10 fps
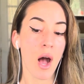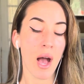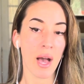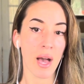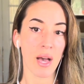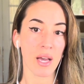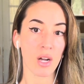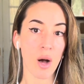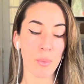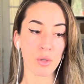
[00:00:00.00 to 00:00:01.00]
uh,
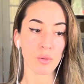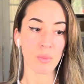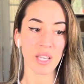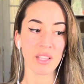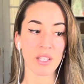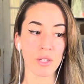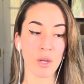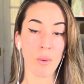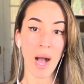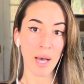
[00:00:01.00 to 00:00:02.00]
coupled with, you
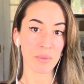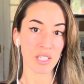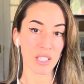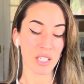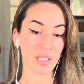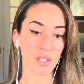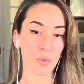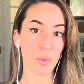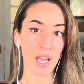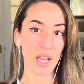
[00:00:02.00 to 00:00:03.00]
know, abstinence
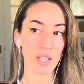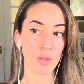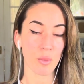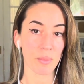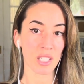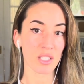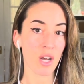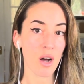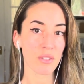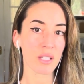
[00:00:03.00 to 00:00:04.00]
when the woman is
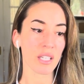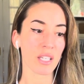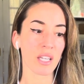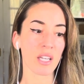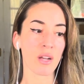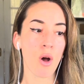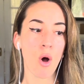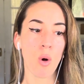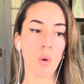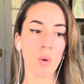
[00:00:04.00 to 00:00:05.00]
ovulating,
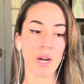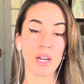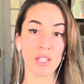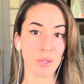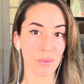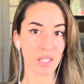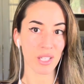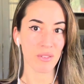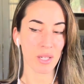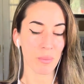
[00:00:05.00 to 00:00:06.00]
or you can
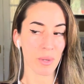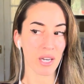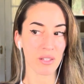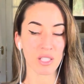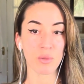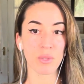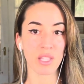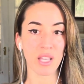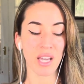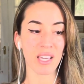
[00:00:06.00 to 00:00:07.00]
even pair this with,
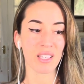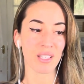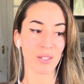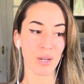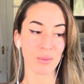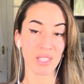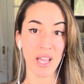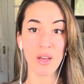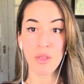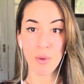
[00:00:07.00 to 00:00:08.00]
like, you know,
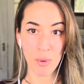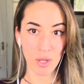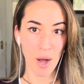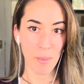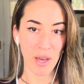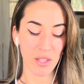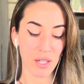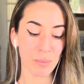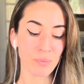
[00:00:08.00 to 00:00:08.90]
say the pull out method.